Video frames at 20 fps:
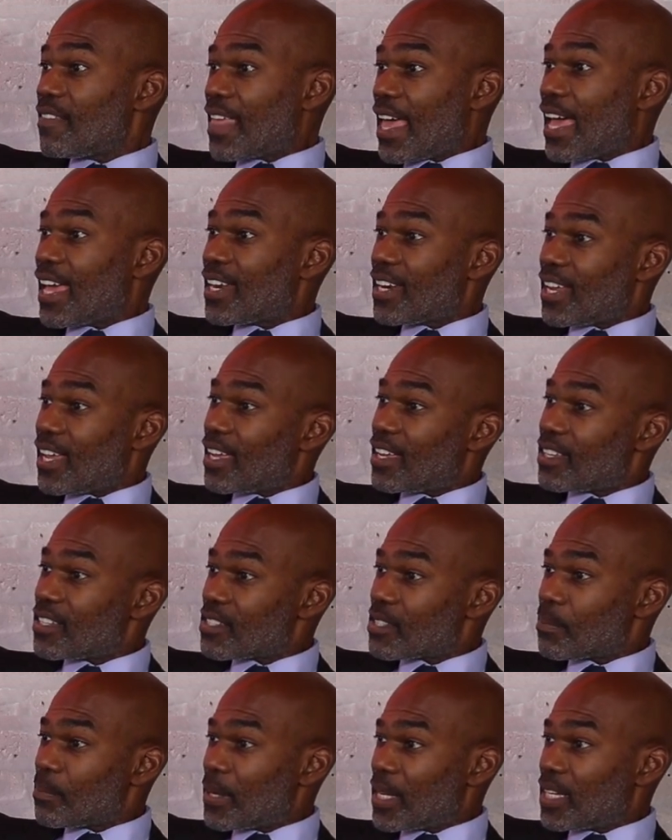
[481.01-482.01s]
That
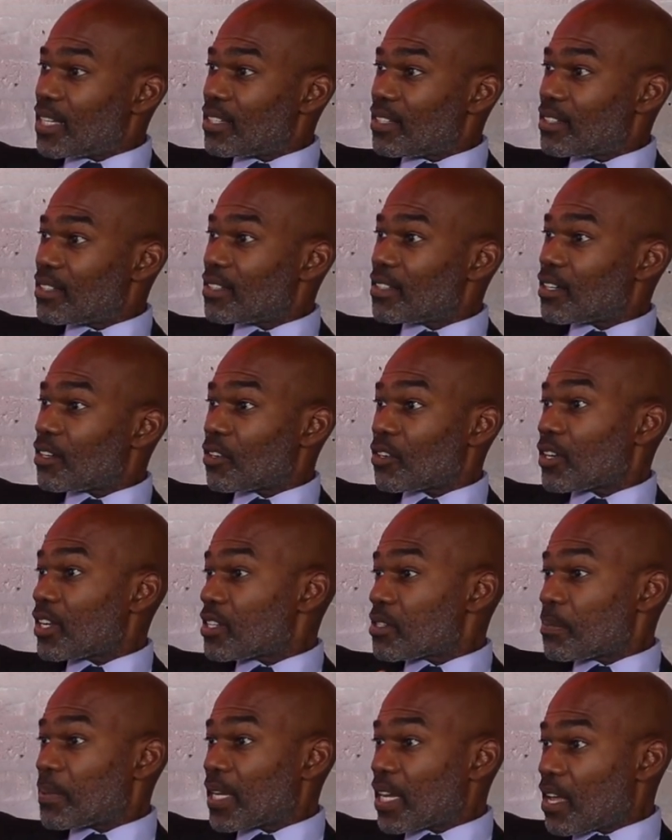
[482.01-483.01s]
has
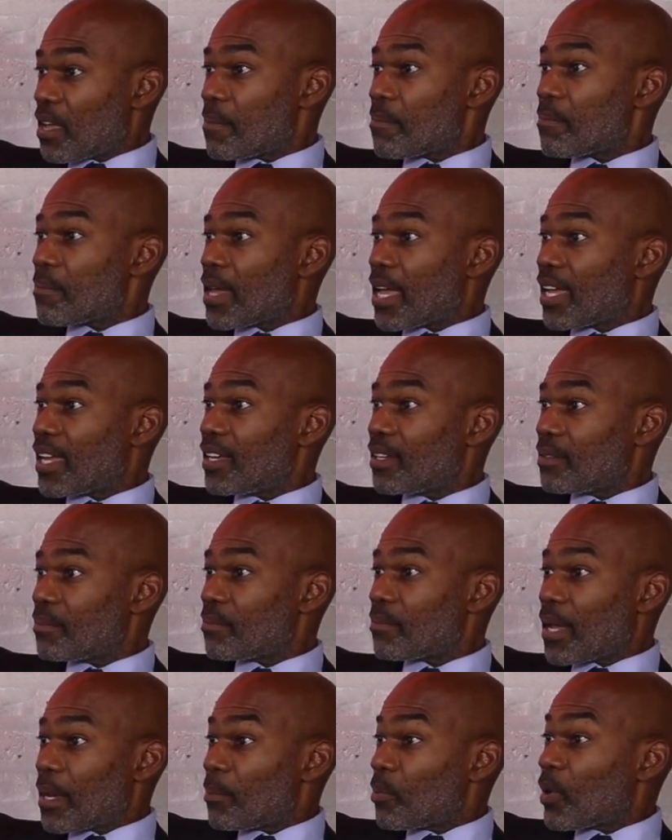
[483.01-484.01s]
become
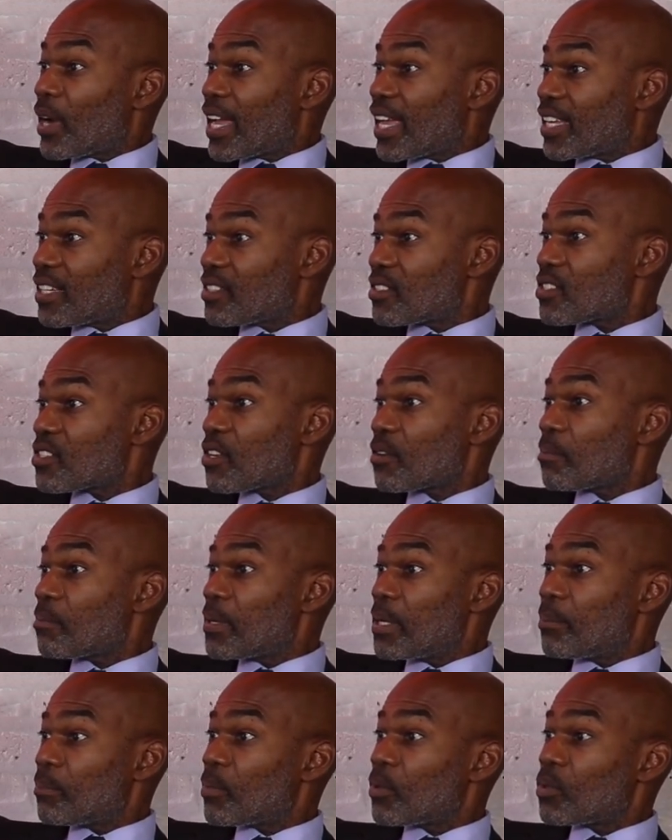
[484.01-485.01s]
my brand. So
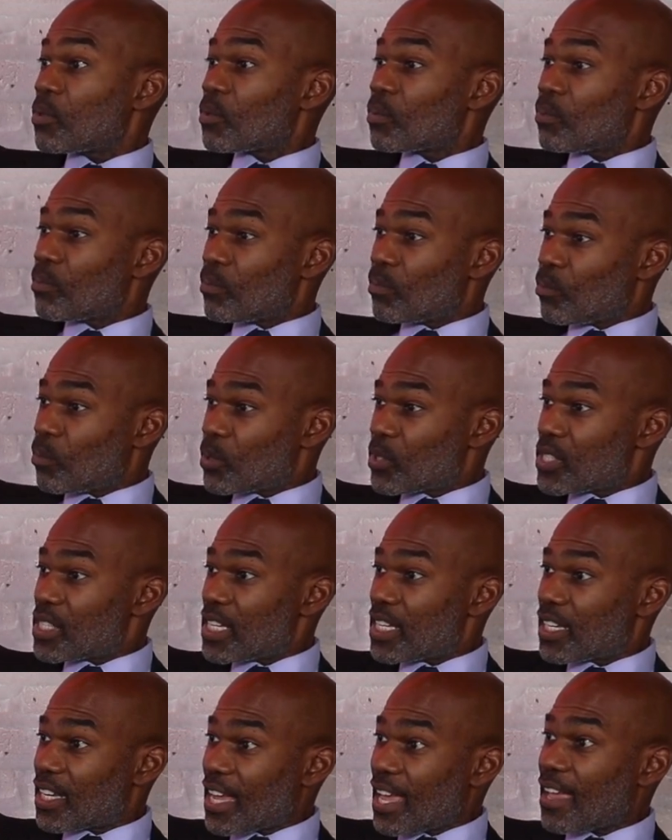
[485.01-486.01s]
people will
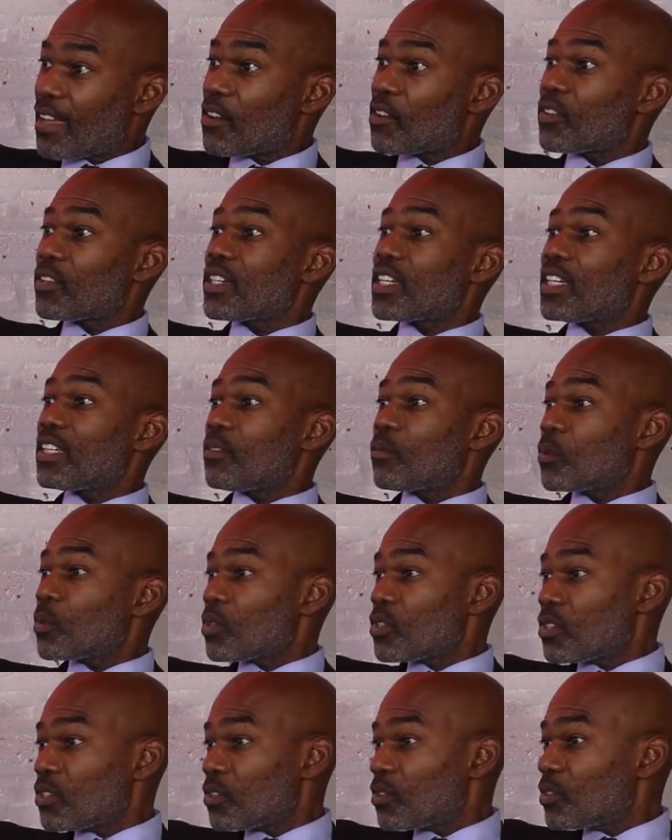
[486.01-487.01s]
seek out and
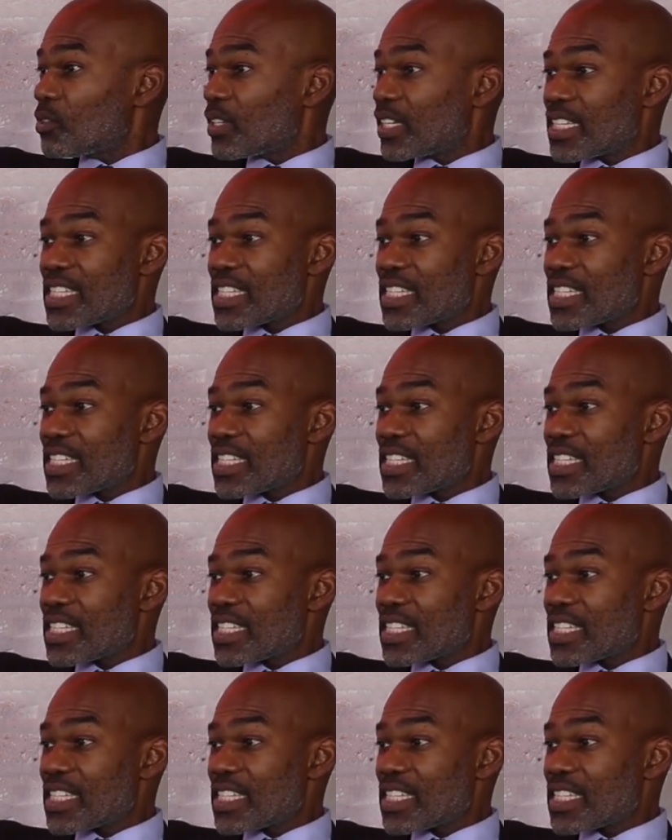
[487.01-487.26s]
will do